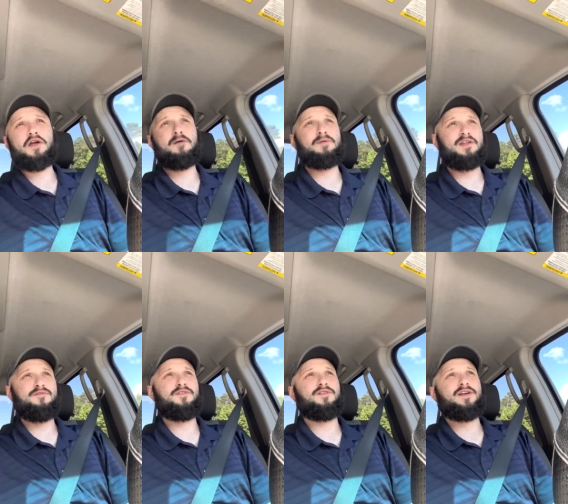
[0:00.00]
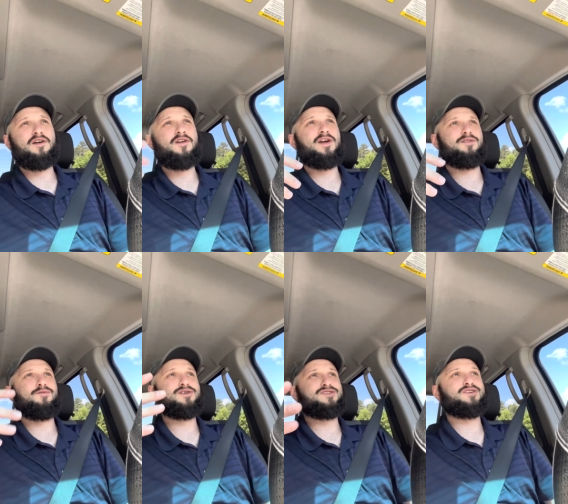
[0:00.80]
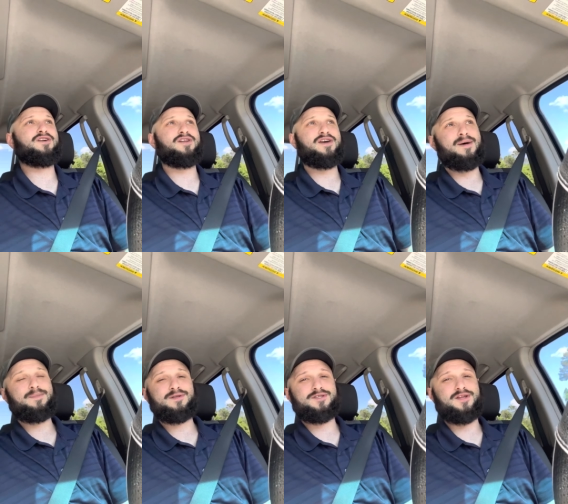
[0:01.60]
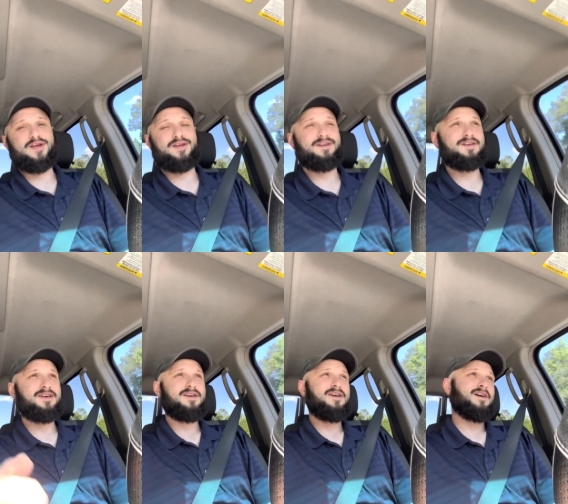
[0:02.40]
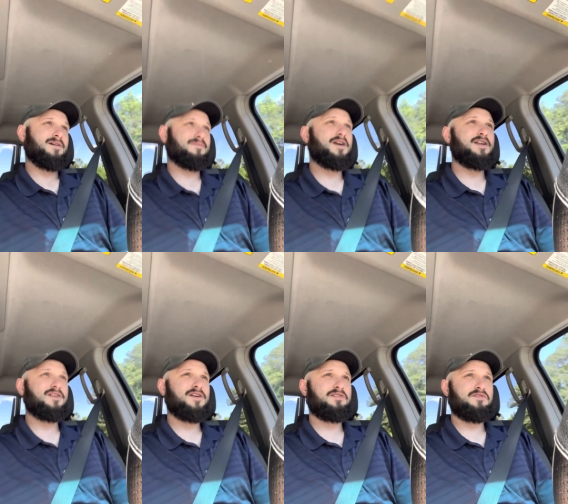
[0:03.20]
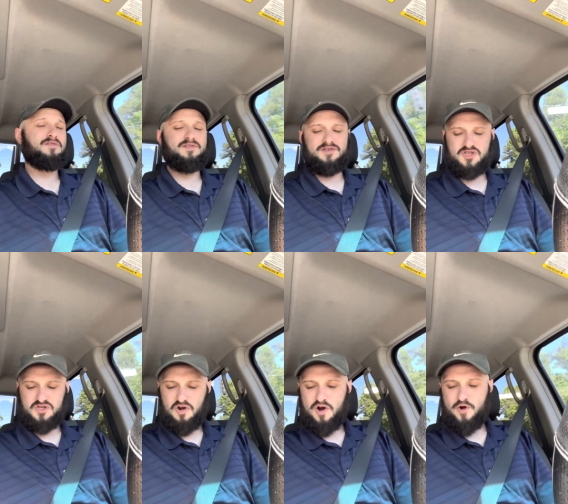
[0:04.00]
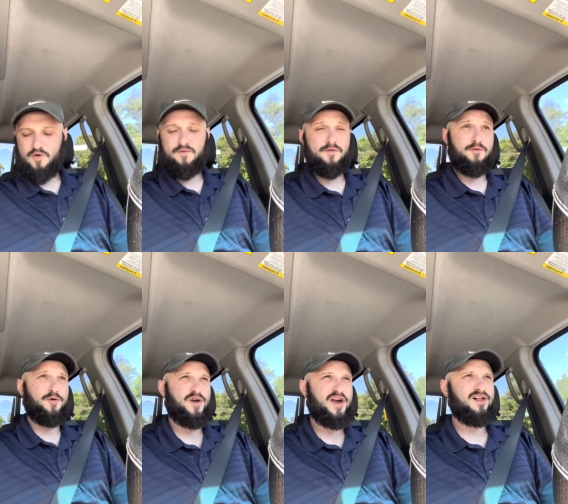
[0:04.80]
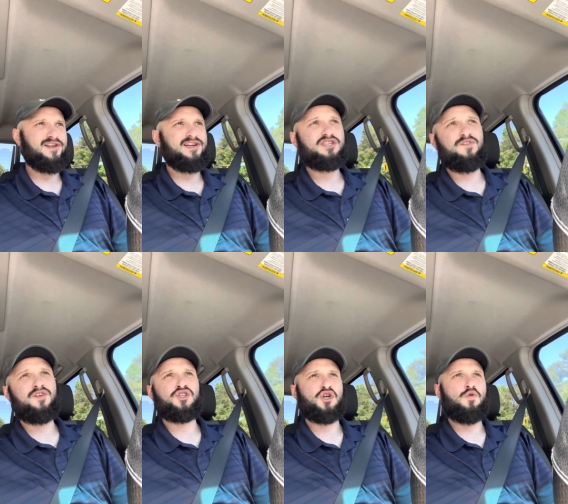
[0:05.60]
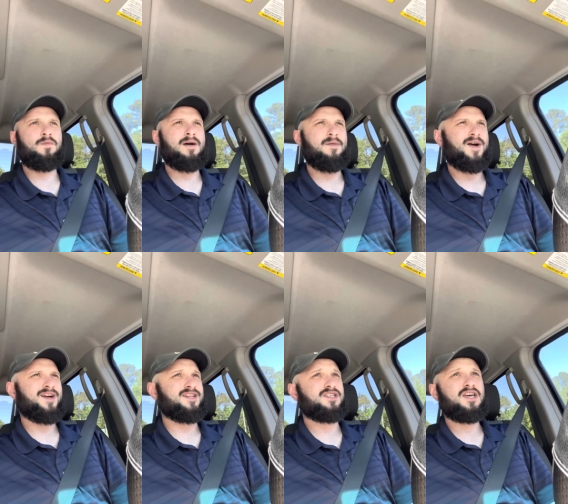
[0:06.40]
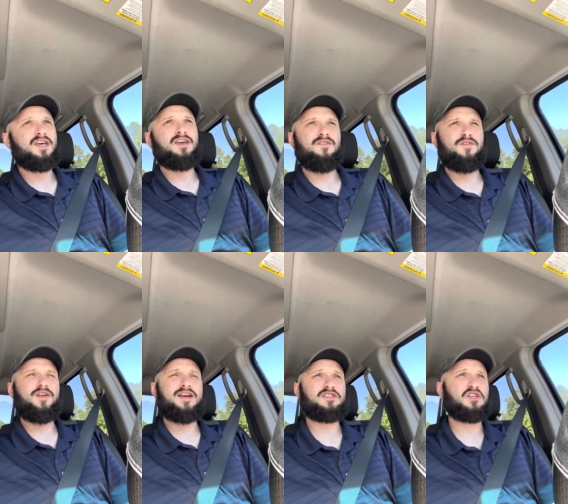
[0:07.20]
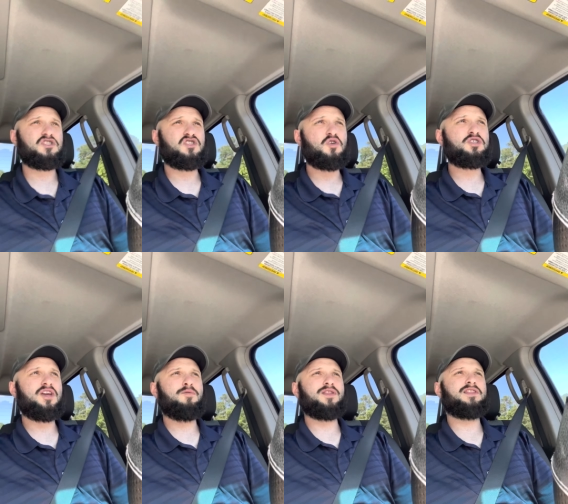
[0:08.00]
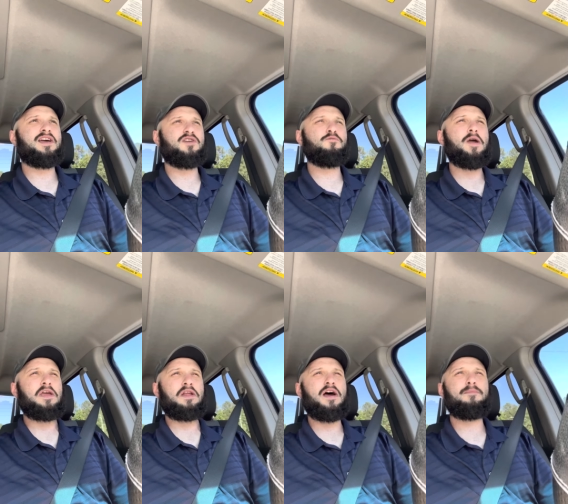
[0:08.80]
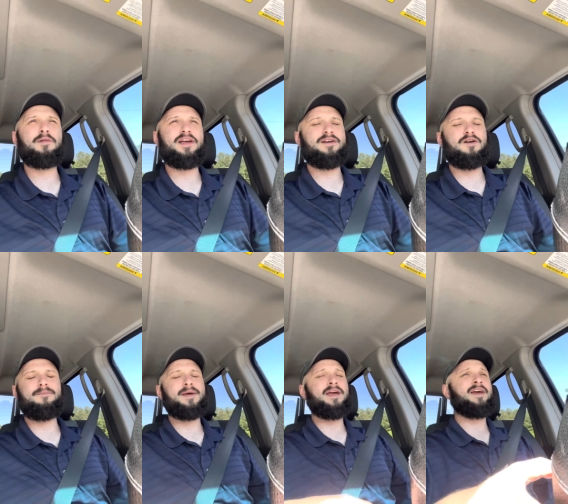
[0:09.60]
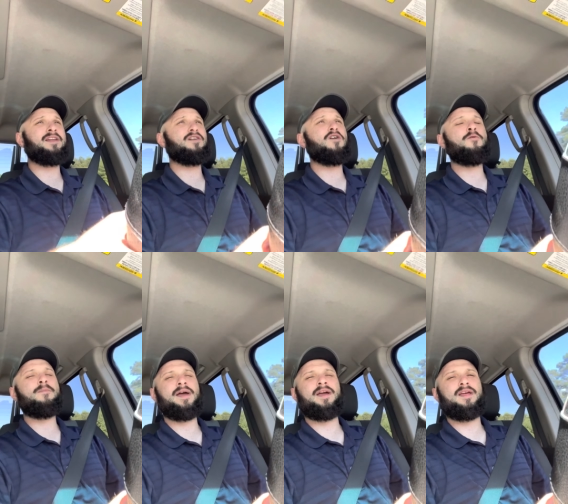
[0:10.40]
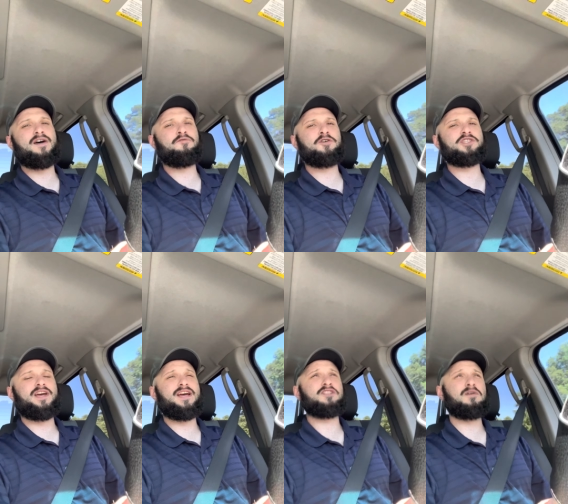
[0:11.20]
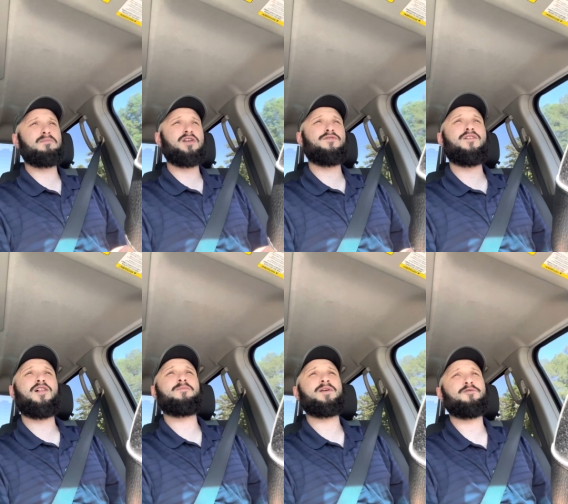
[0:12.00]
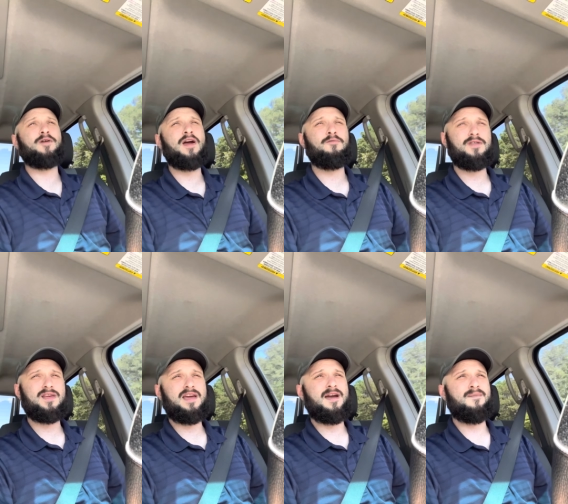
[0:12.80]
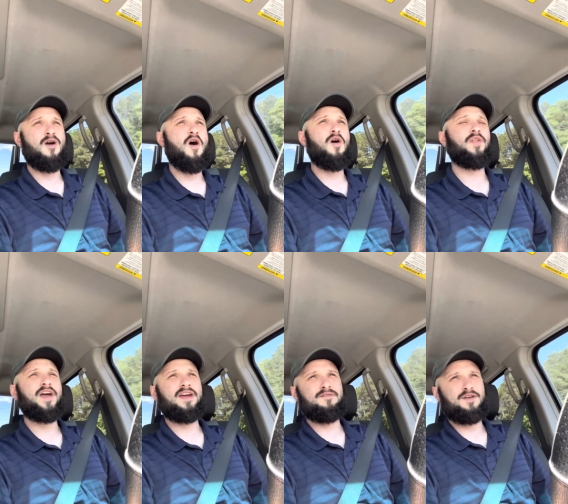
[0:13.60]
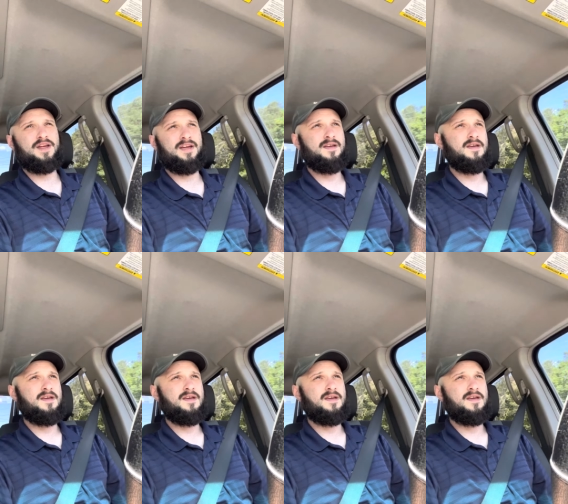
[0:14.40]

up and I feel like, all right, what's gonna happen today? Kind of like the star of a reality TV show in my mind. If you guys can associate with that, you waking up like, man, oh man, I wish I had somebody to follow me around with a camera all day, every day.